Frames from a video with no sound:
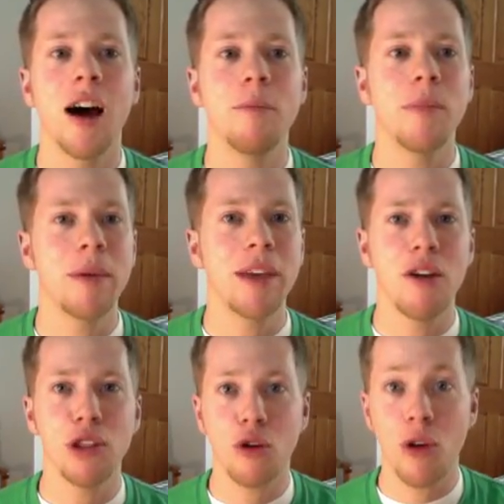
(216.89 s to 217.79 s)
Maybe out
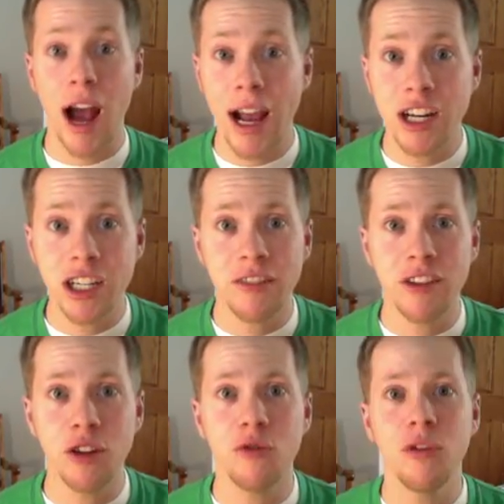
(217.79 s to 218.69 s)
in the garage if
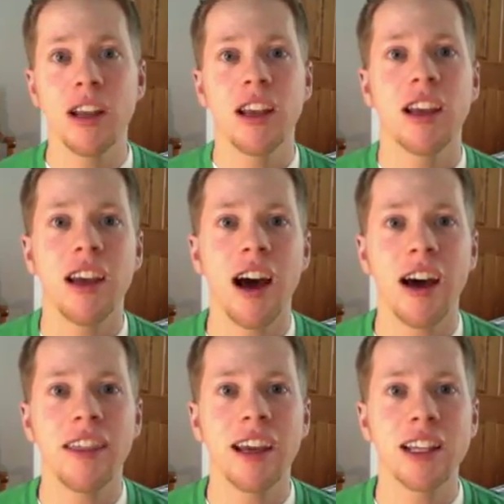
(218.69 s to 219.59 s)
you
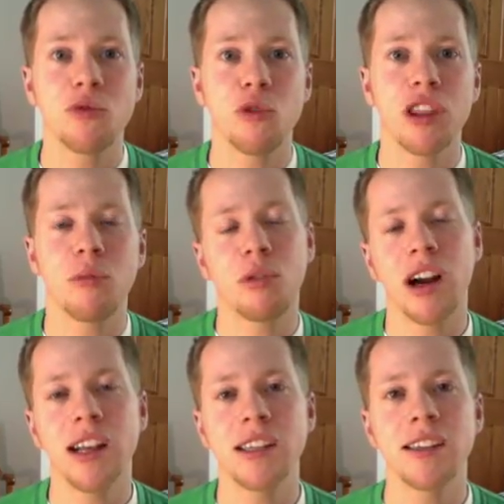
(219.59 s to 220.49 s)
think it's worth the
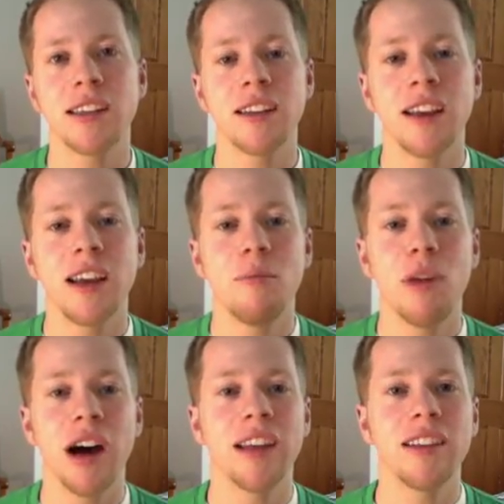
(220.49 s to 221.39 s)
price.
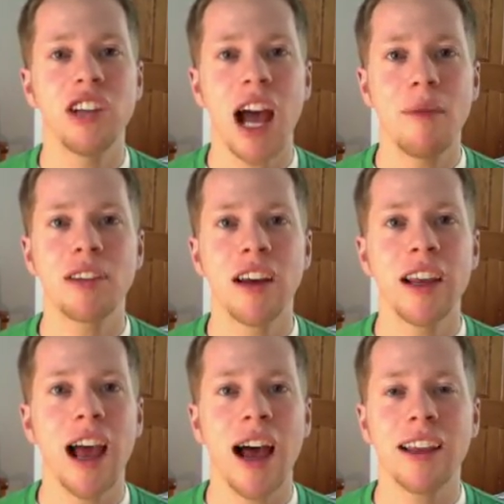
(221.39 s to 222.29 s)
But job
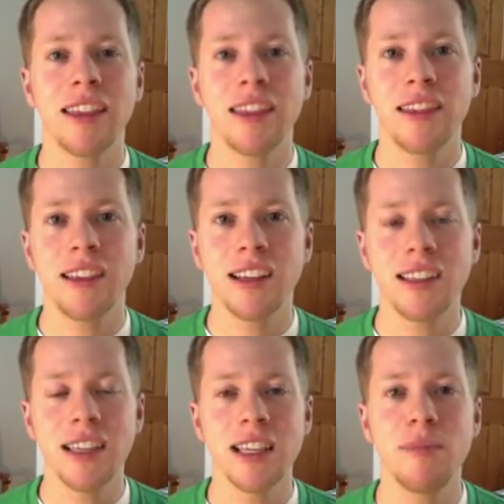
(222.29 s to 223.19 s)
site, I can
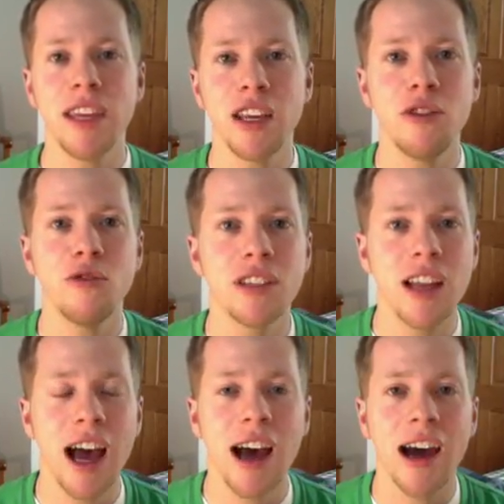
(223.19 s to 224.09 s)
see this being used
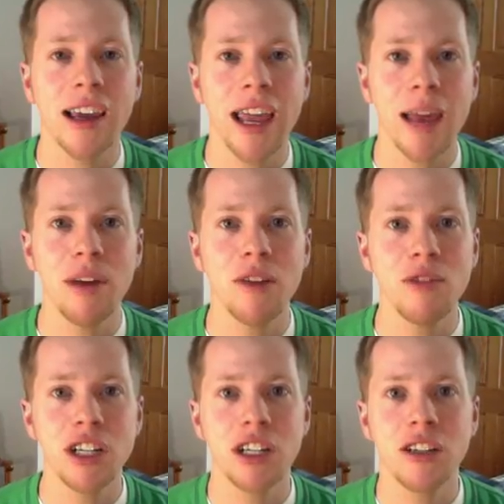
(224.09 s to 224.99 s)
camping,
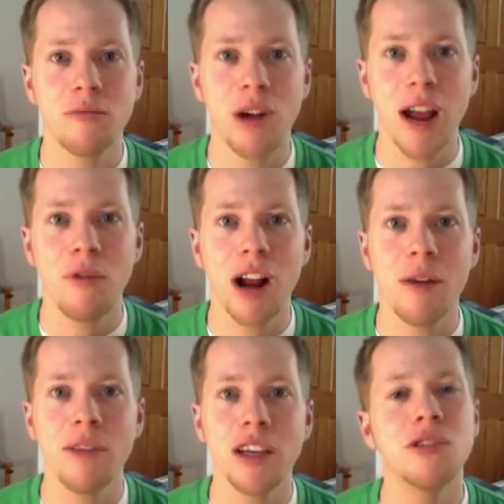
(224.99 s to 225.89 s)
which probably what I'll
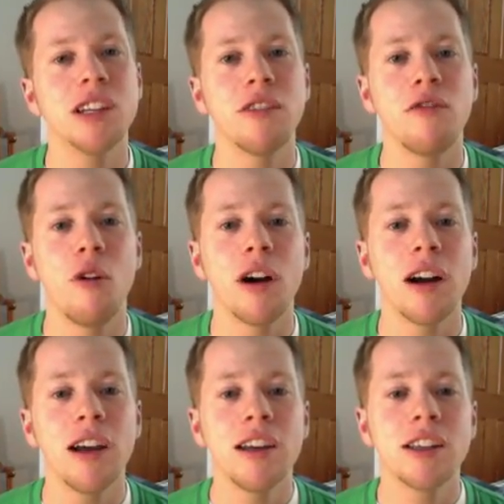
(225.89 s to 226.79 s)
be using it for.
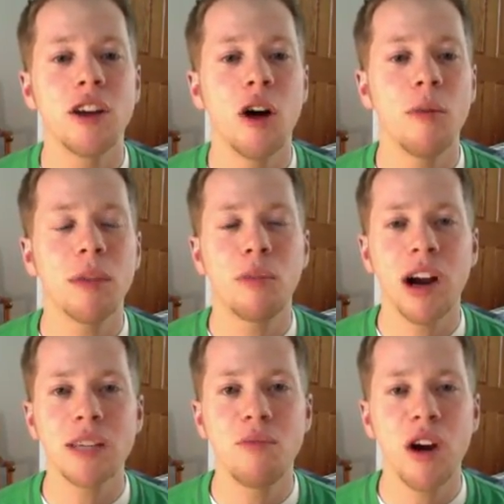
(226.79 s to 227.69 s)
So, but the
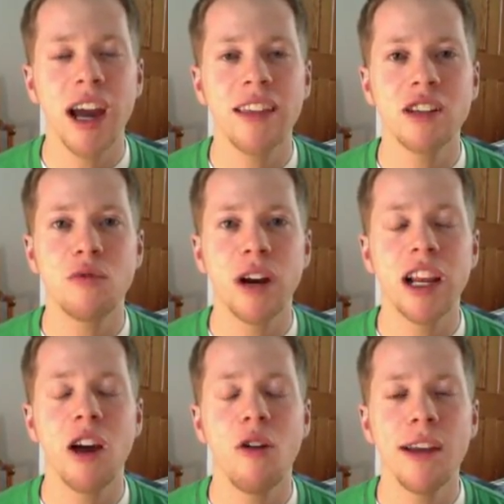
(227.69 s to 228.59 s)
price point on this
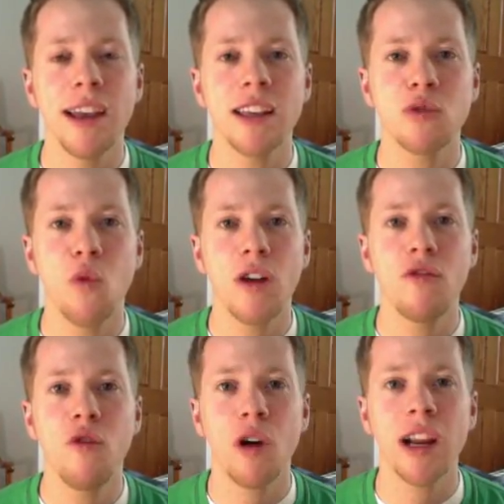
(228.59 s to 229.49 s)
radio is
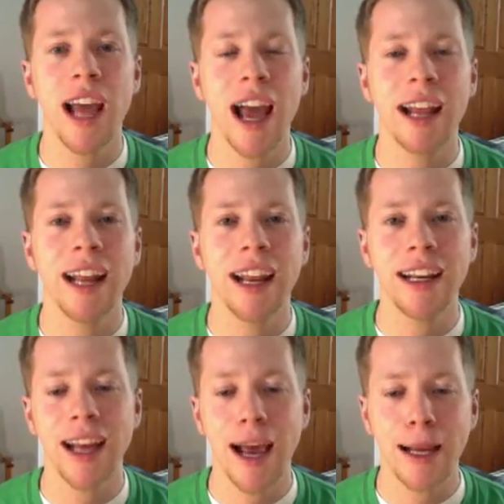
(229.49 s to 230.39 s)

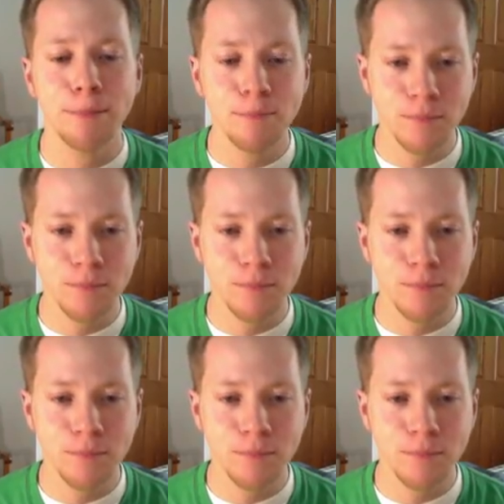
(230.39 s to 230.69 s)
$149.99.